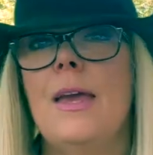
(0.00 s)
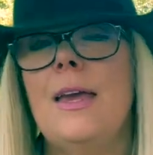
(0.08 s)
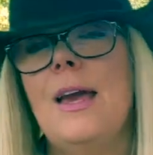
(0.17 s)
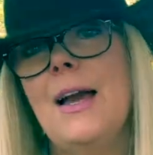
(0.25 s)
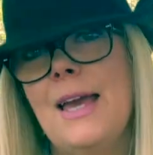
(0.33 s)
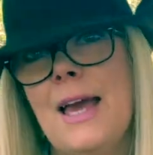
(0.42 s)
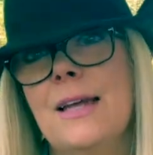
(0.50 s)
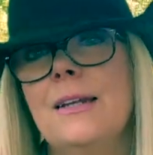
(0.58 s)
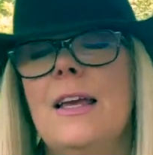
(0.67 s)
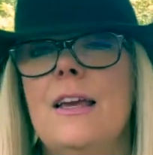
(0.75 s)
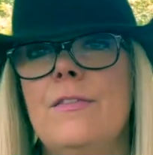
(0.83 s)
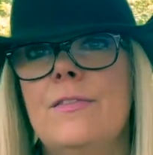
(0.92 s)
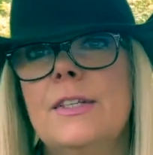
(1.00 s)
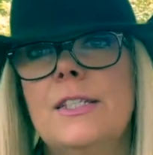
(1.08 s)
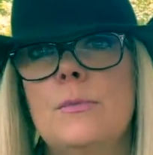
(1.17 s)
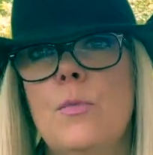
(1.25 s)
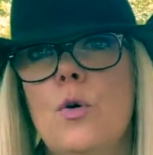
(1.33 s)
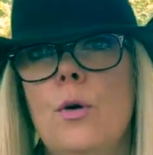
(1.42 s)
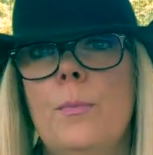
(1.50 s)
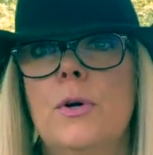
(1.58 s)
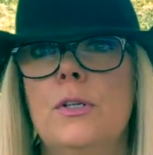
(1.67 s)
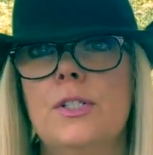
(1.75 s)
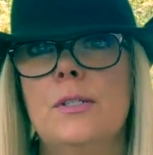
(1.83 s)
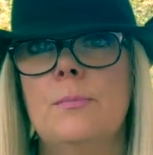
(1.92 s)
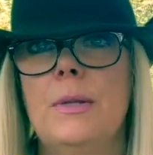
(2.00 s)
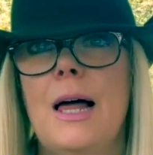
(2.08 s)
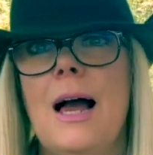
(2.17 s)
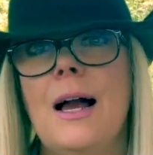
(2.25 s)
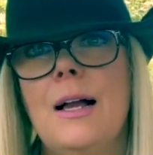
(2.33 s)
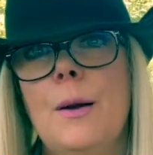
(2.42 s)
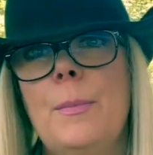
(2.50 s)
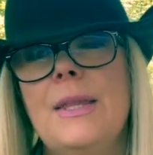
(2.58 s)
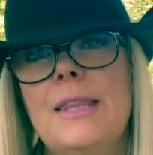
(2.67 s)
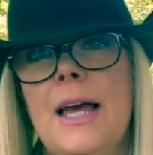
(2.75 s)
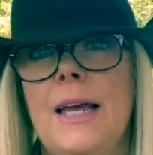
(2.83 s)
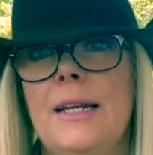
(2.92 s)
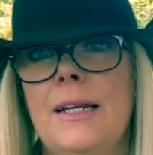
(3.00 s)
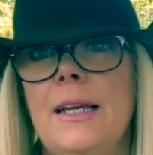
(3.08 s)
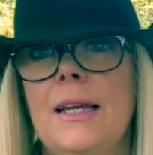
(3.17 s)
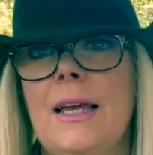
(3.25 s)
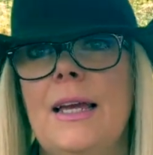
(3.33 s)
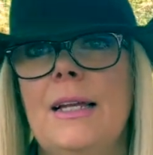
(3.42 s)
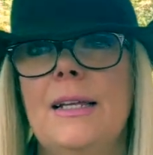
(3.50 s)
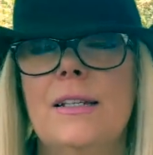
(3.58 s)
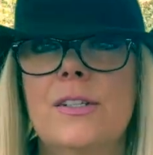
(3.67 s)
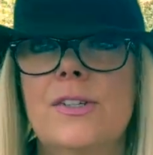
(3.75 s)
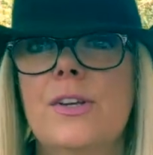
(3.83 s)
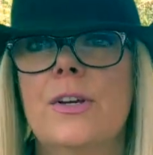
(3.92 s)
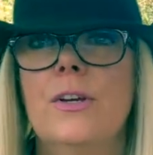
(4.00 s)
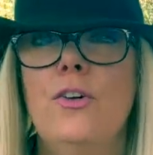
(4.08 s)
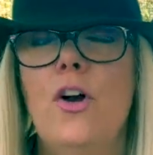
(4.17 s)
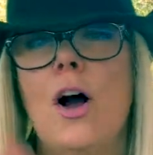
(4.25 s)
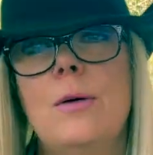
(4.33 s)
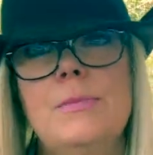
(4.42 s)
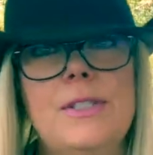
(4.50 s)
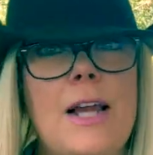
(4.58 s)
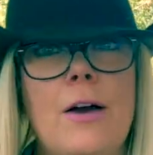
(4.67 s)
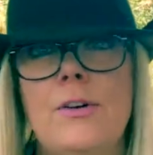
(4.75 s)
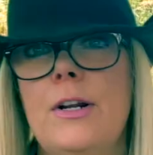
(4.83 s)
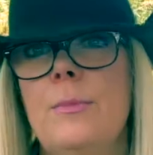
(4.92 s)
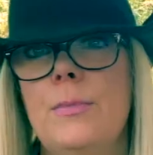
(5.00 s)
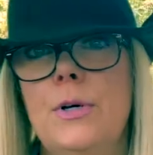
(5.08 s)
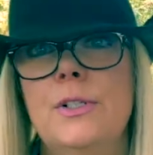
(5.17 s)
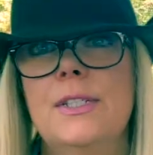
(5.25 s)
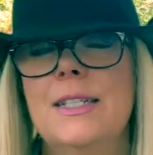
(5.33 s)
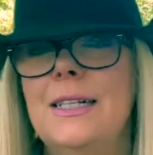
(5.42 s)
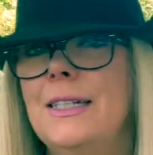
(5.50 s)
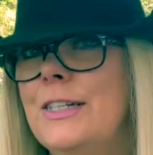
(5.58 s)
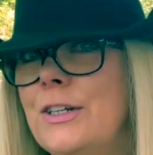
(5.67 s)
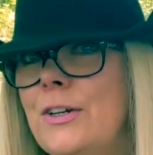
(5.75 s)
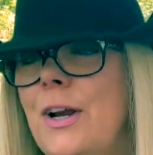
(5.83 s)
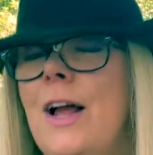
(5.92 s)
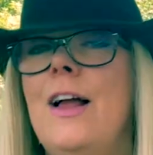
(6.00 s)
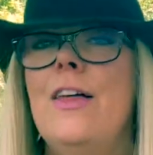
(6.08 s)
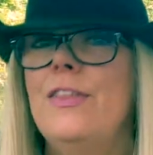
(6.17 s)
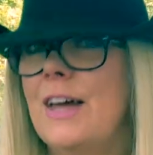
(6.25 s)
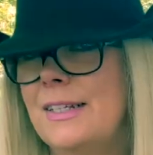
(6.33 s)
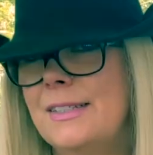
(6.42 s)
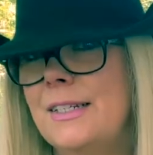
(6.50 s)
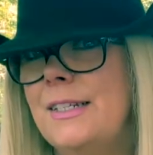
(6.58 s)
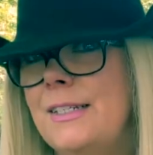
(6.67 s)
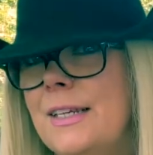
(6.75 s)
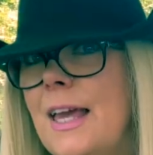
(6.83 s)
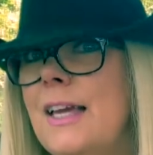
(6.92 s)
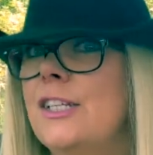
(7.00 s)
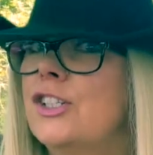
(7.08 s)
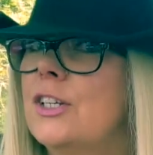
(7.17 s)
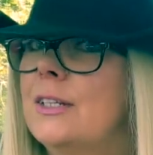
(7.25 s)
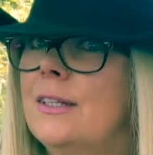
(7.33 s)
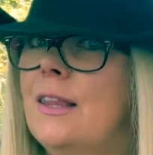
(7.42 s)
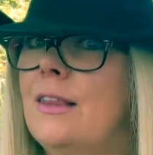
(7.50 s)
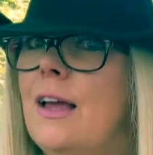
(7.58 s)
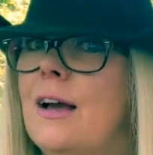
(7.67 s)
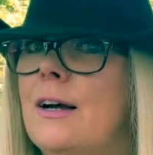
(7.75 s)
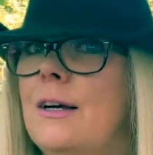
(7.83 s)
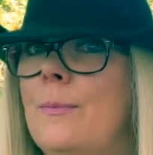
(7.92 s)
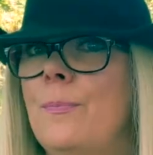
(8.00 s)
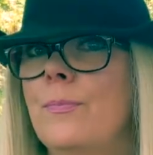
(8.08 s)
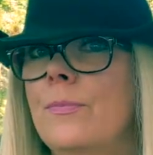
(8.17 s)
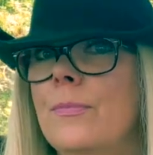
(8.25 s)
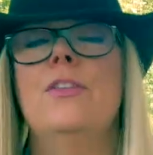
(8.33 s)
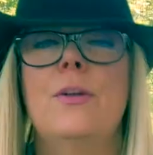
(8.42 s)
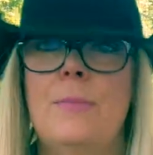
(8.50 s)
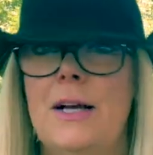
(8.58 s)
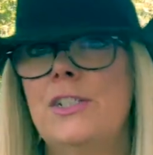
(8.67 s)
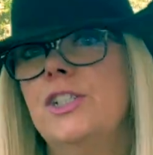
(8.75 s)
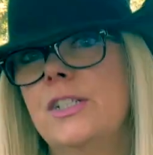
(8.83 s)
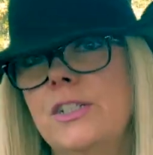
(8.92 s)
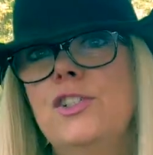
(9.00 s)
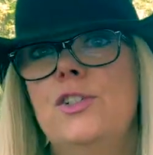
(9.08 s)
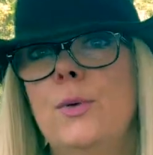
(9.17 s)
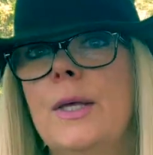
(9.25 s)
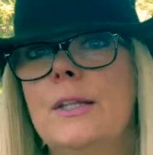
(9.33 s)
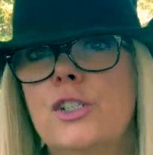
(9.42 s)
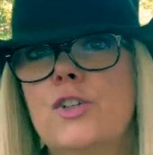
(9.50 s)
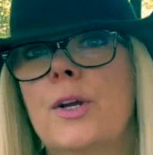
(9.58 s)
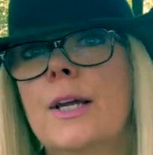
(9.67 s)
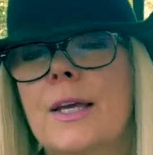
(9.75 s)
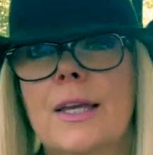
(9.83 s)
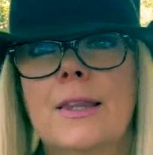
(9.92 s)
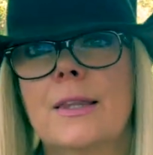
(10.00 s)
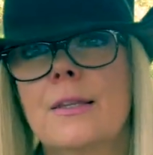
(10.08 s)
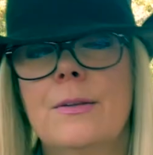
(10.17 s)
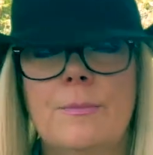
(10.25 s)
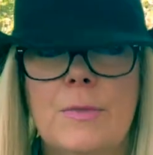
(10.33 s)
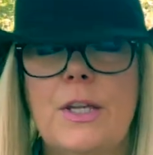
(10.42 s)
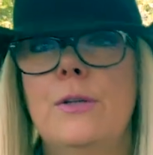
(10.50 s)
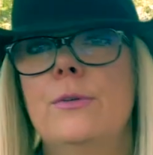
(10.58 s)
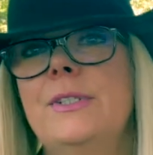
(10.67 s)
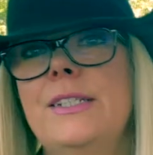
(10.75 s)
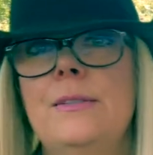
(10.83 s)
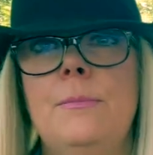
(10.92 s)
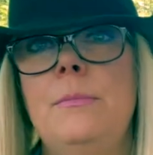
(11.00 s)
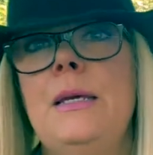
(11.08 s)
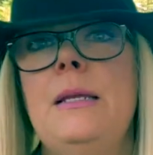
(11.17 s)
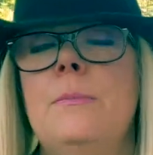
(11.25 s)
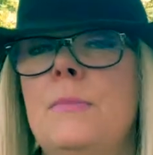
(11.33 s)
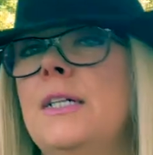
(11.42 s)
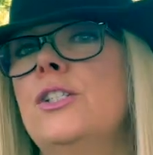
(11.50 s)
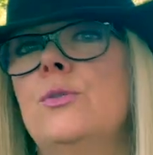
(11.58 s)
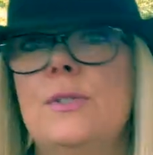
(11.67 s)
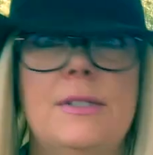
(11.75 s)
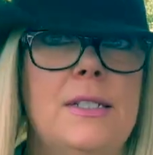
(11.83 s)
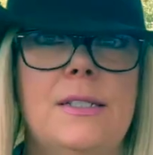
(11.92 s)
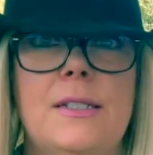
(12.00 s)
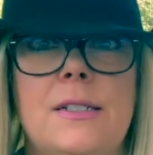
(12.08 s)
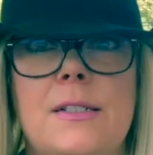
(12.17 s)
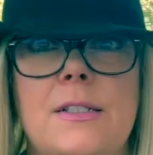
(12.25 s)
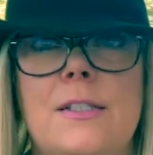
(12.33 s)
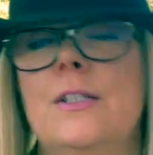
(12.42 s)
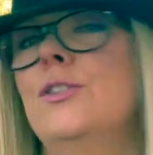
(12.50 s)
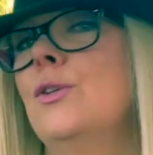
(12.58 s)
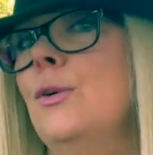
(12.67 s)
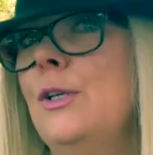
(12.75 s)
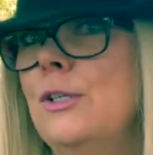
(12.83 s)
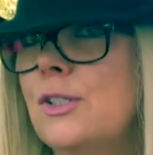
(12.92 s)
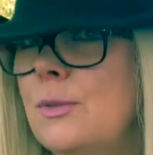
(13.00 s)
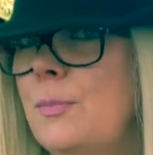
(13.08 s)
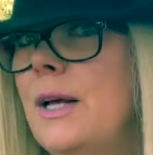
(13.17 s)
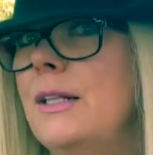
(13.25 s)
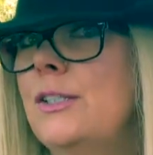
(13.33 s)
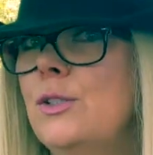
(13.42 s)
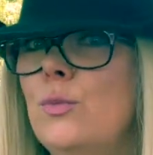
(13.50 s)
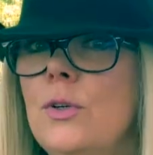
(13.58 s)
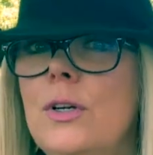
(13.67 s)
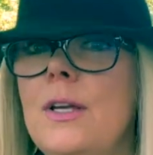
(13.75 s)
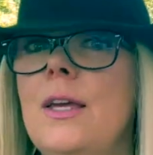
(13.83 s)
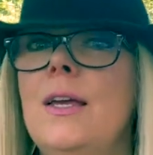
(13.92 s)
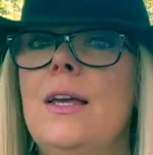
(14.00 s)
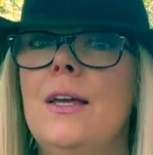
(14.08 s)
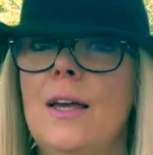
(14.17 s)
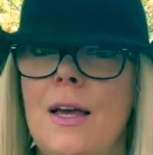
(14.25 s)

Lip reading: again, if the smoke burns black, but then it calms down and it burns clear, that's an indication the magic is doing the trick and, you know, didn't meet much resistance. So your spell is working